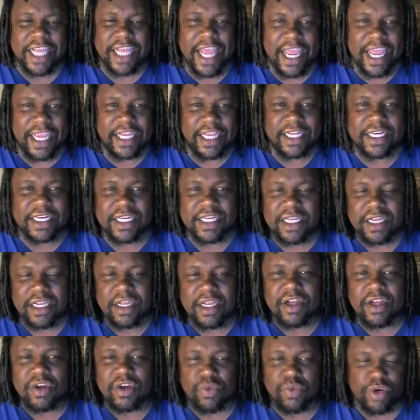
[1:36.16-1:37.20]
hate,
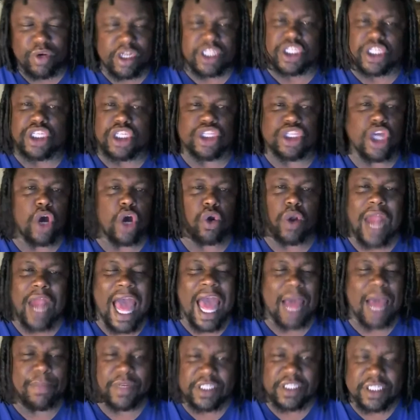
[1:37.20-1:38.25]
when it's the total
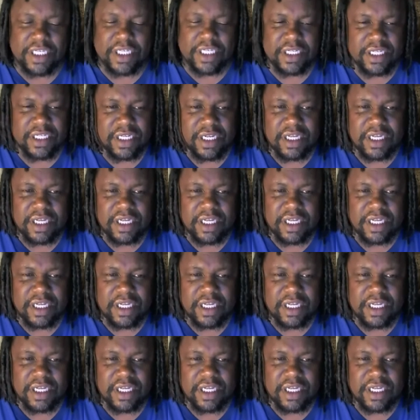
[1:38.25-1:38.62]
opposite.